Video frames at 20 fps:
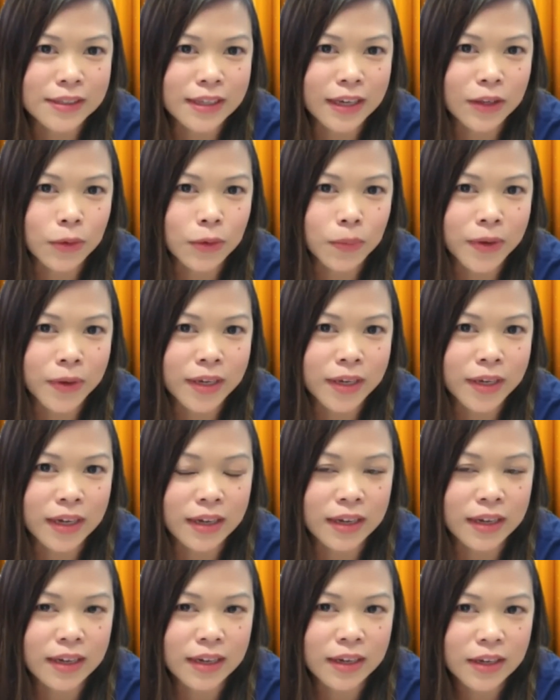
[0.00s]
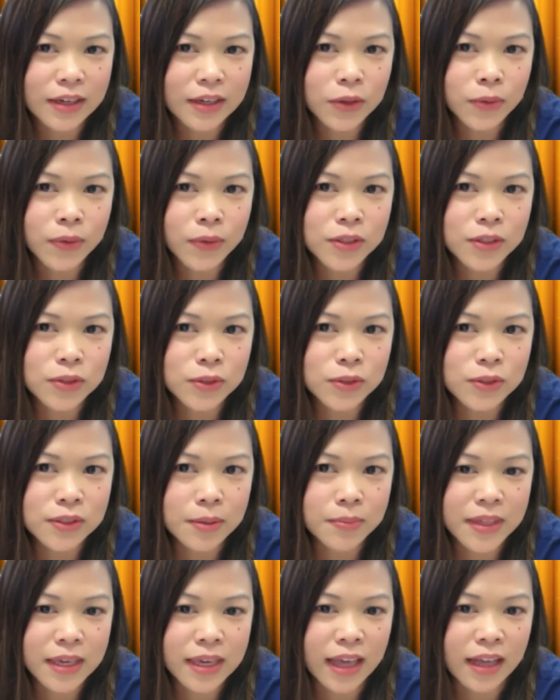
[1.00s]
Like, you want to do
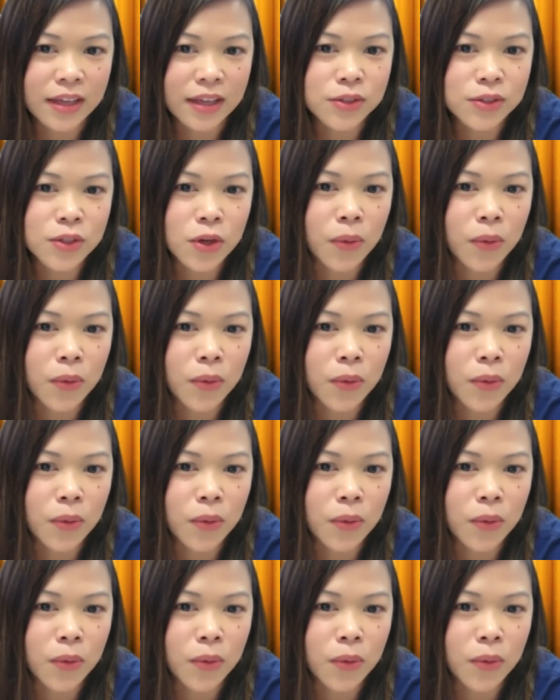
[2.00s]
something else.